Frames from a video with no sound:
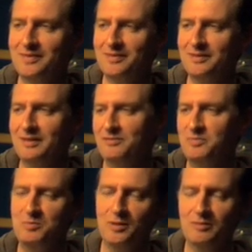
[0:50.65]
you'd have
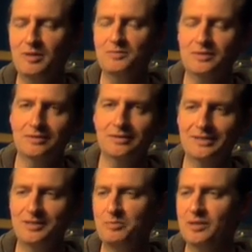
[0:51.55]
people come up to
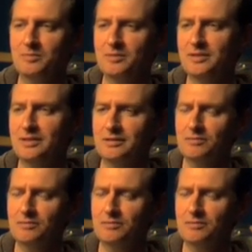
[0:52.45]
you in the pub and say,